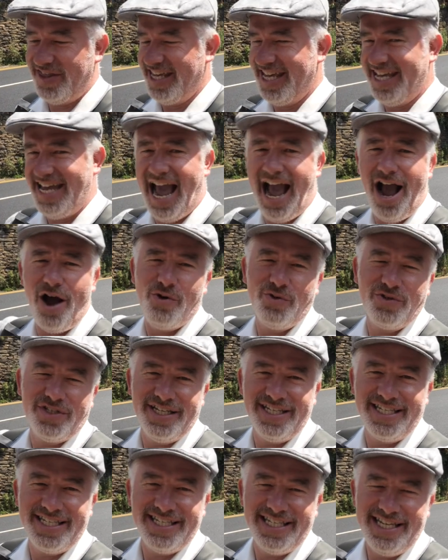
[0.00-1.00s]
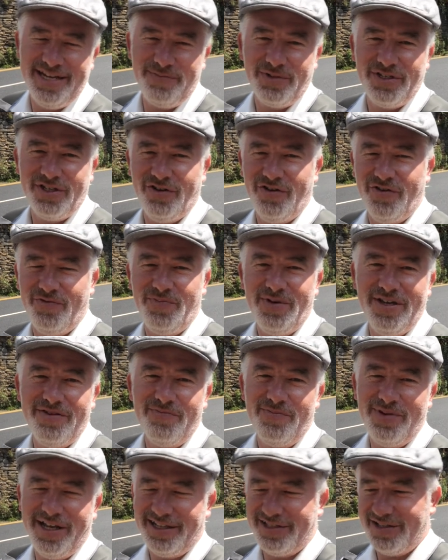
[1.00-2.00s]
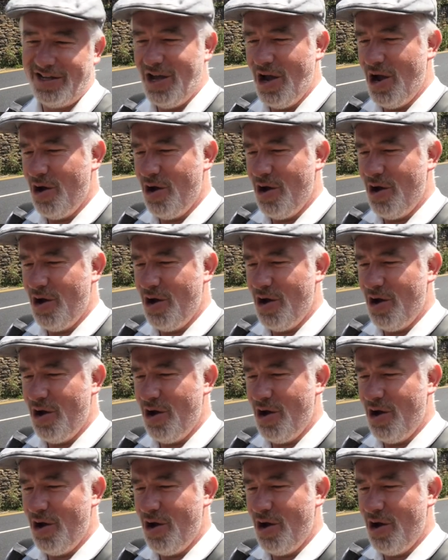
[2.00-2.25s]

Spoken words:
The houses seem to have been built